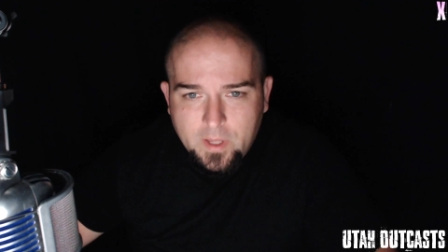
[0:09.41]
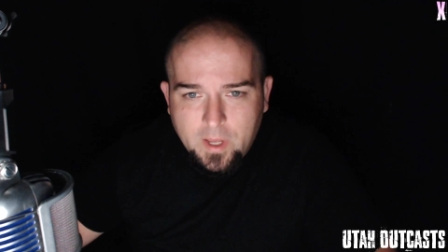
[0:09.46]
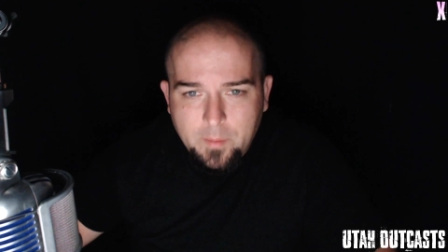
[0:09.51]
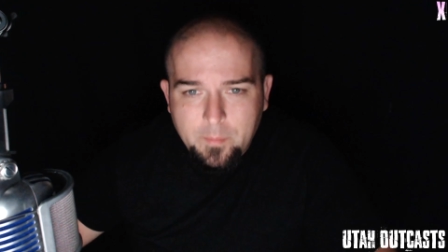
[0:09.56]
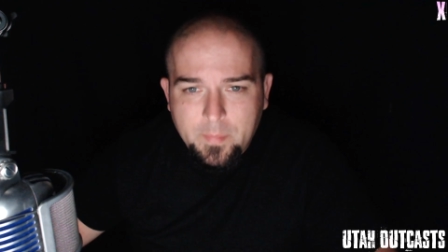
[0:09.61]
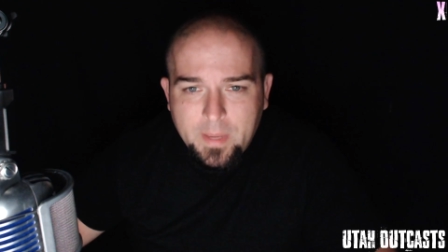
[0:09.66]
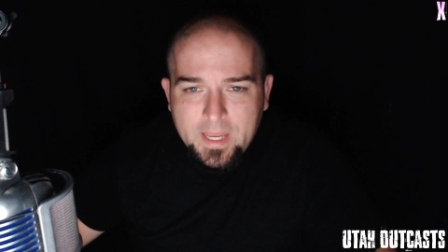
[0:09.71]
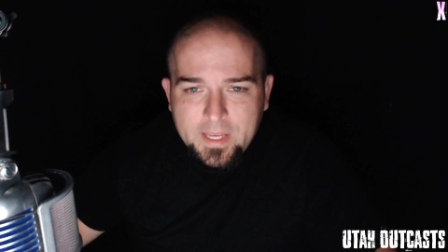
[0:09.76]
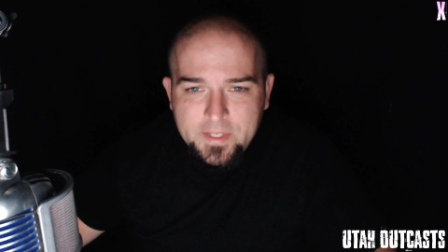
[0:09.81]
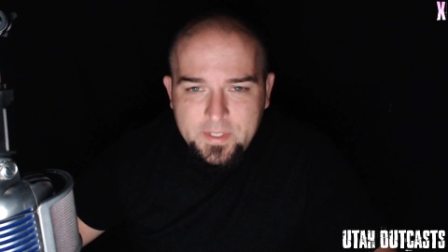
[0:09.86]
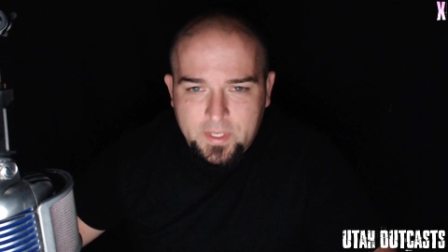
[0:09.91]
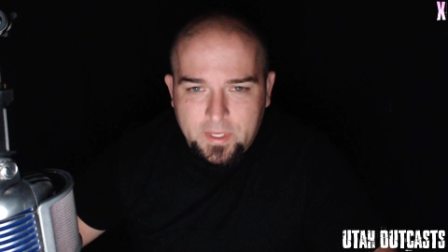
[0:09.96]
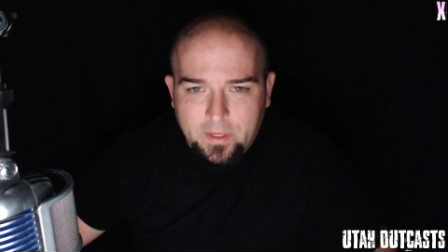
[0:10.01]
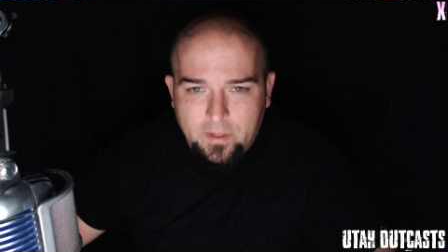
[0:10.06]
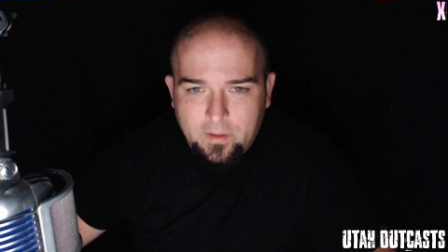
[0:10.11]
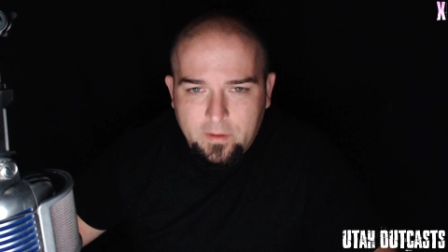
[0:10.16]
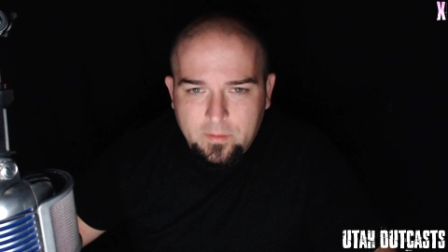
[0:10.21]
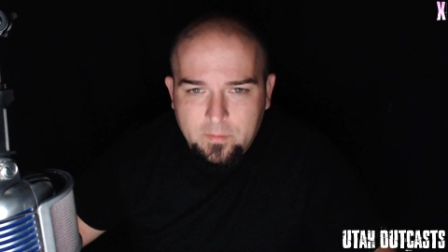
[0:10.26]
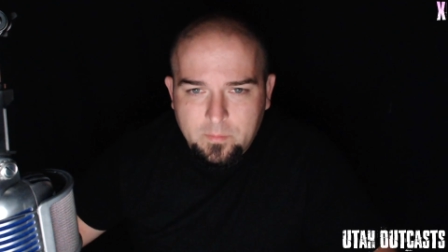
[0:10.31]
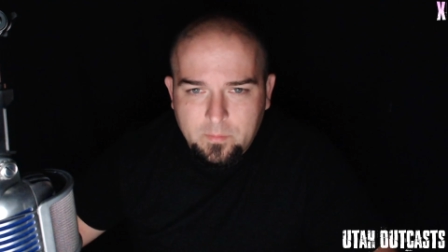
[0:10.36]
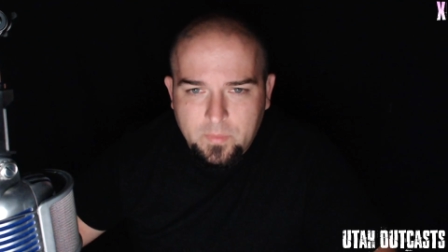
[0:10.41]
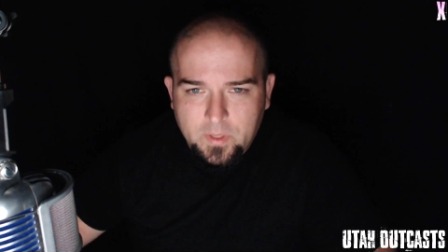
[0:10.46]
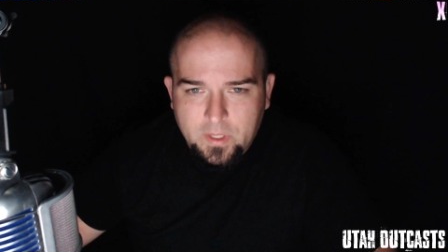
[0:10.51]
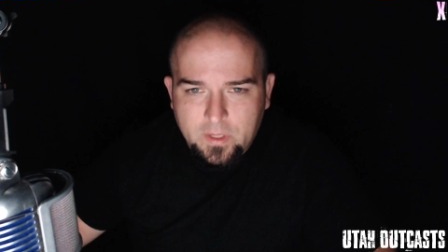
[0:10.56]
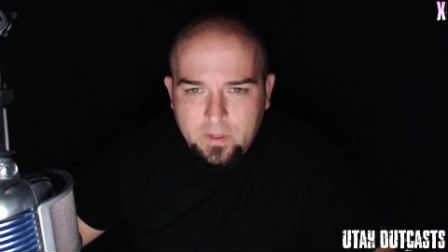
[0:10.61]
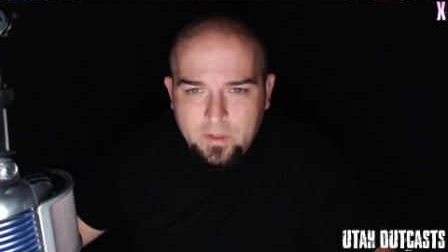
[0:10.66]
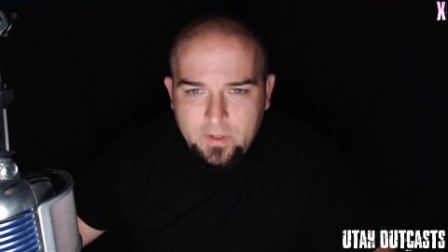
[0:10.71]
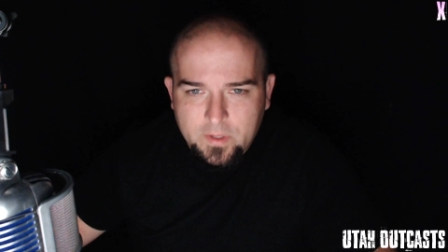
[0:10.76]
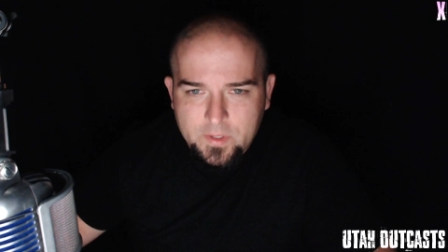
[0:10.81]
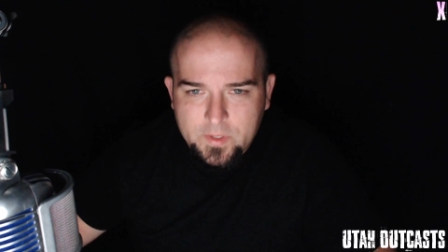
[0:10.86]
amazing,
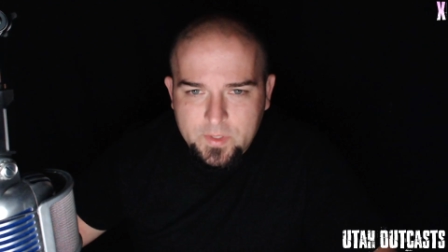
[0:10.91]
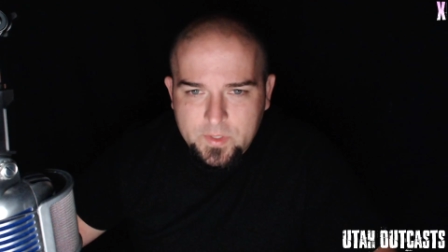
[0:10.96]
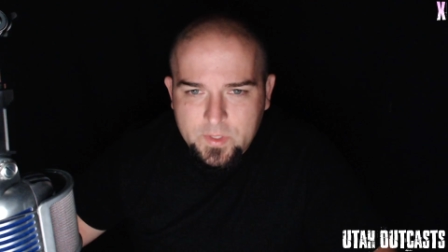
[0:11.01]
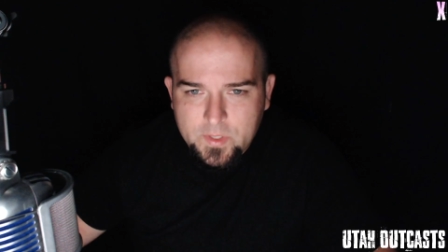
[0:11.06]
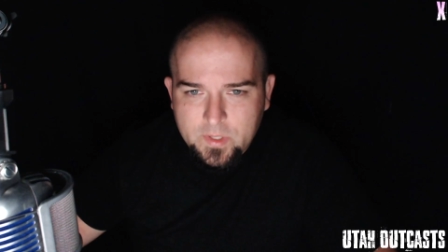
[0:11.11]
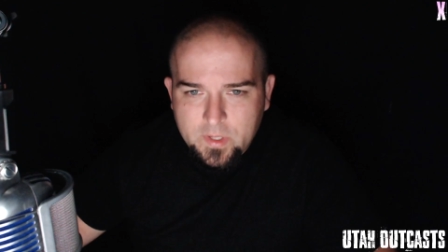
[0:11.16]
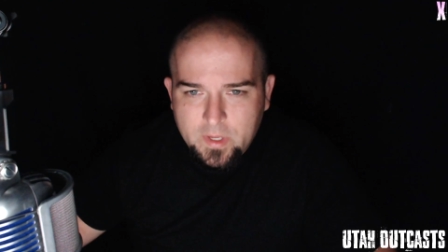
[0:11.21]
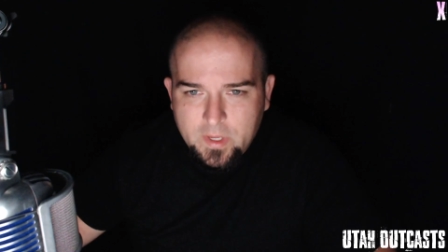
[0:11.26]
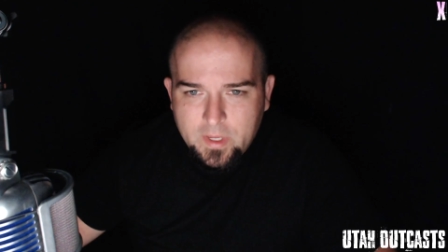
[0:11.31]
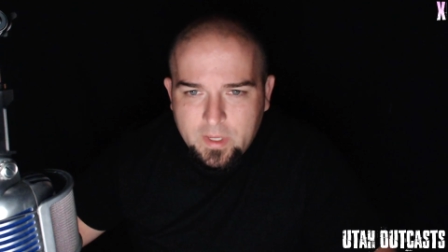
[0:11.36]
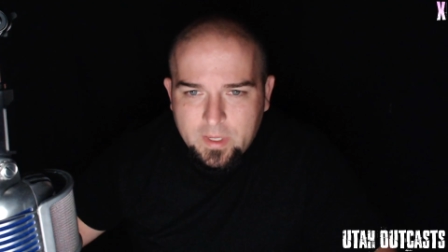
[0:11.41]
because